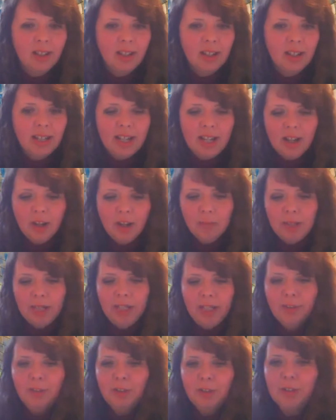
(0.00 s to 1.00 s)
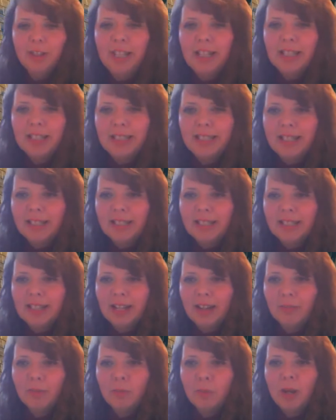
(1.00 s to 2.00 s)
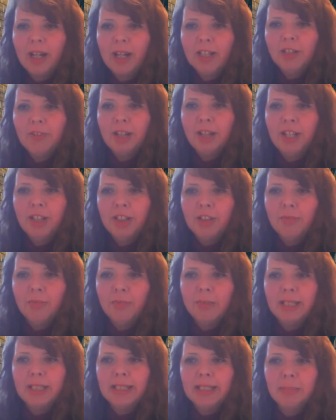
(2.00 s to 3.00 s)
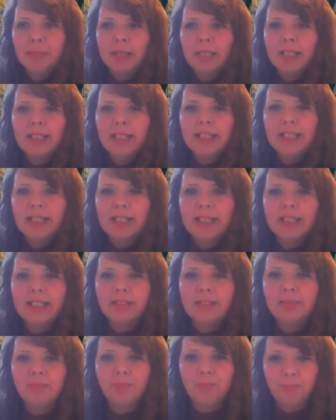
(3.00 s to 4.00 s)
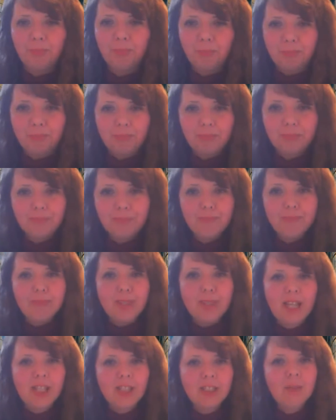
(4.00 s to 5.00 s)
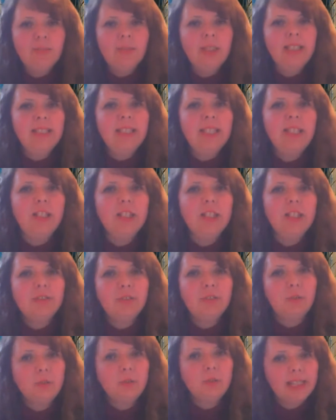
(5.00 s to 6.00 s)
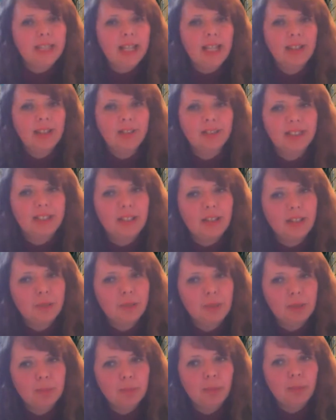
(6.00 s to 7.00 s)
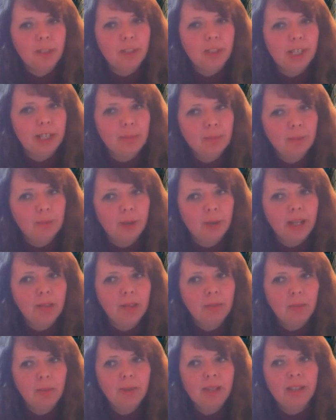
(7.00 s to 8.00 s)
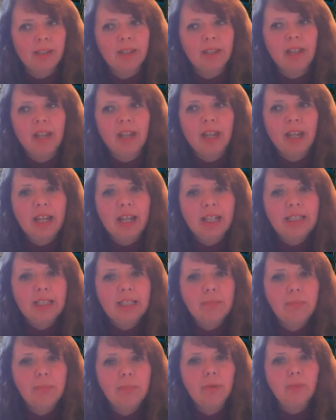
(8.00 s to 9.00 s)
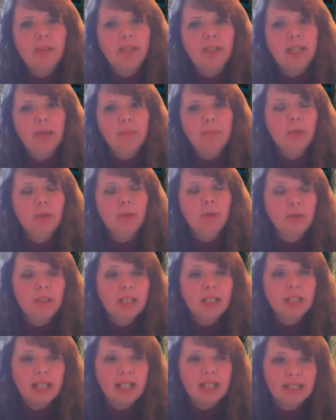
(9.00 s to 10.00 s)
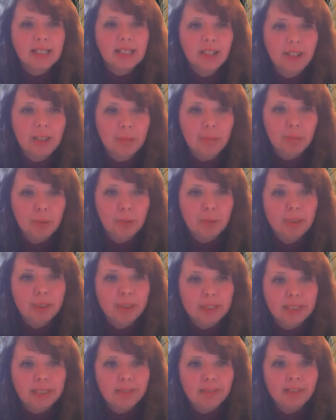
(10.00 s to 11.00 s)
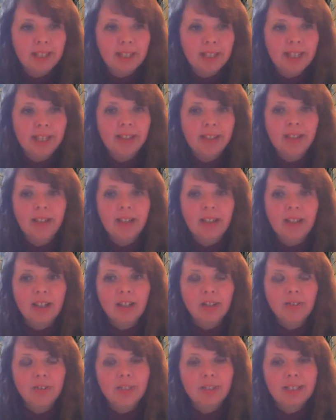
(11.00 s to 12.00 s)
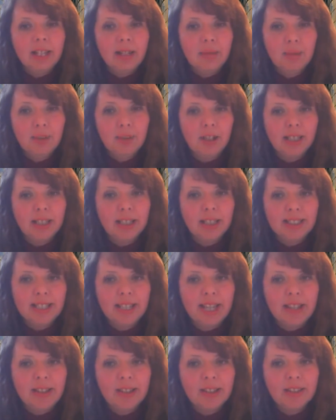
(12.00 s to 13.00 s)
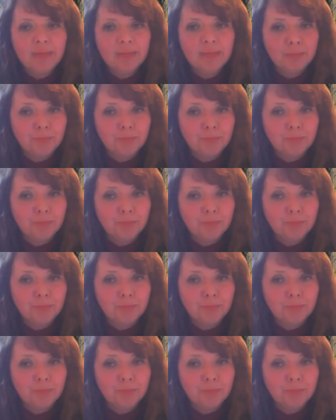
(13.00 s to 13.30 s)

And how many of your classes have a wide range of mixed abilities? Something teachers are always telling us that they would appreciate more help with is support with keeping all the class learning productively and on the same track together.